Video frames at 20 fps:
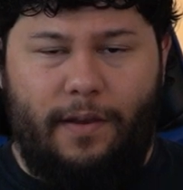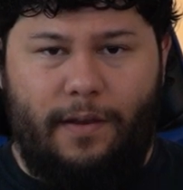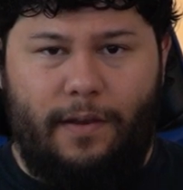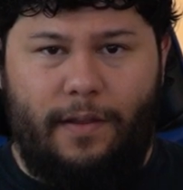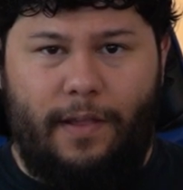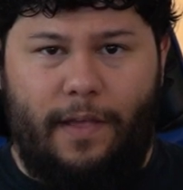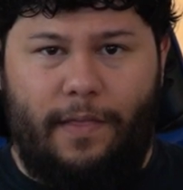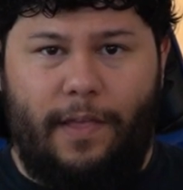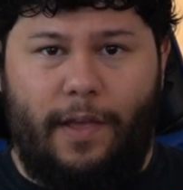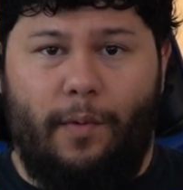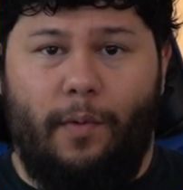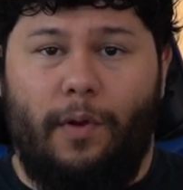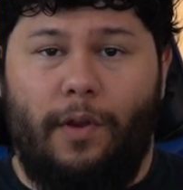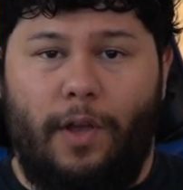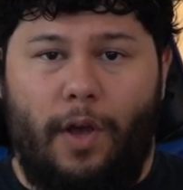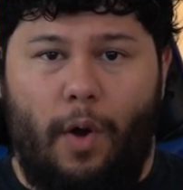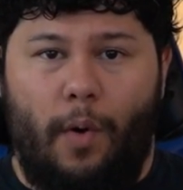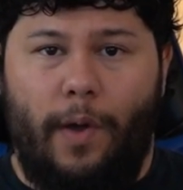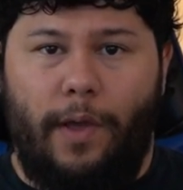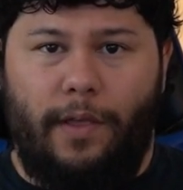that they were
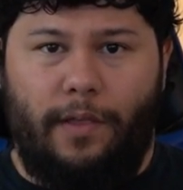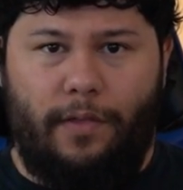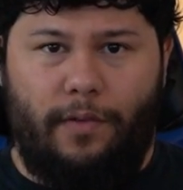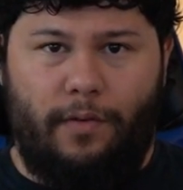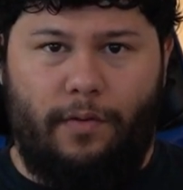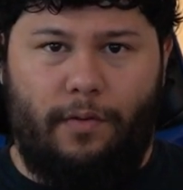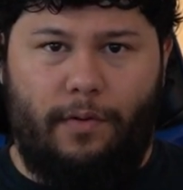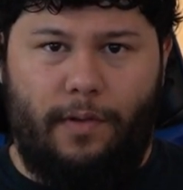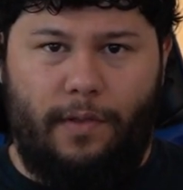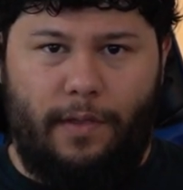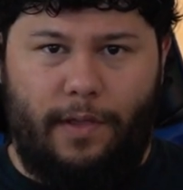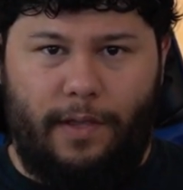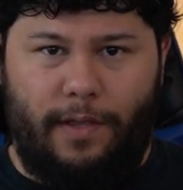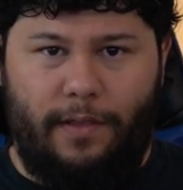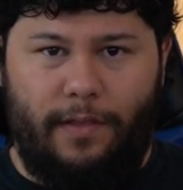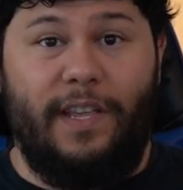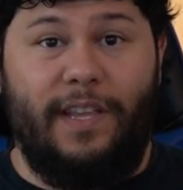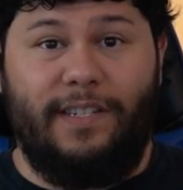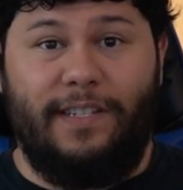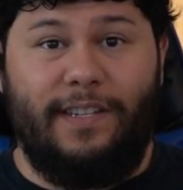going through and
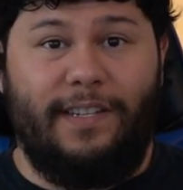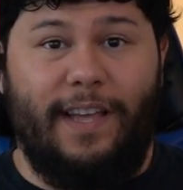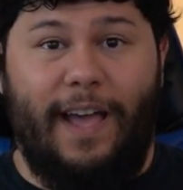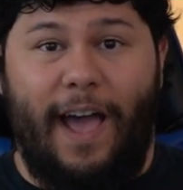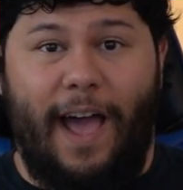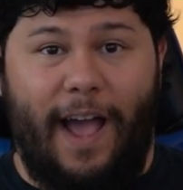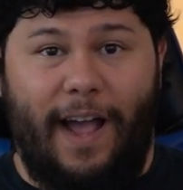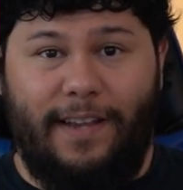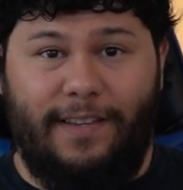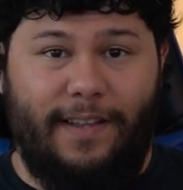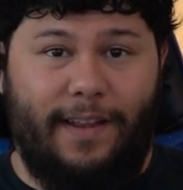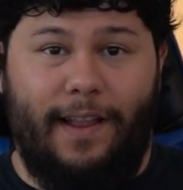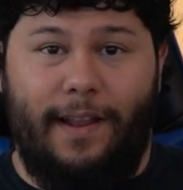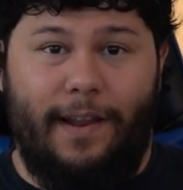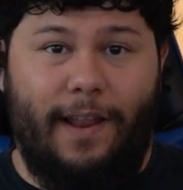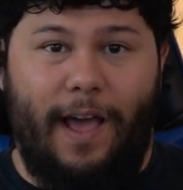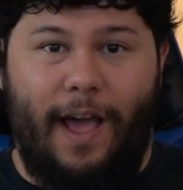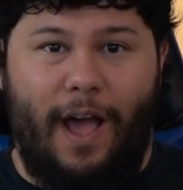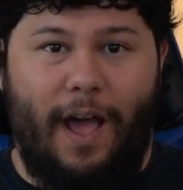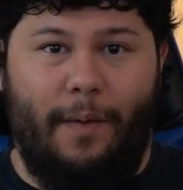like these attacks that
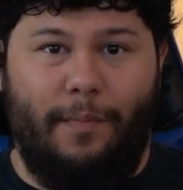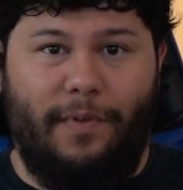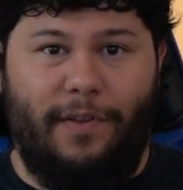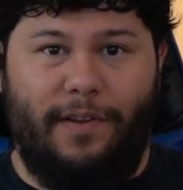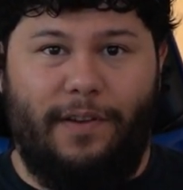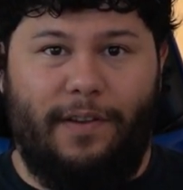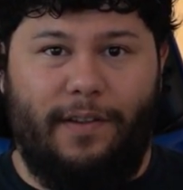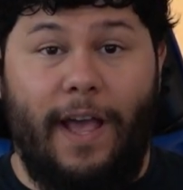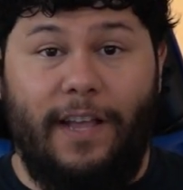had happened.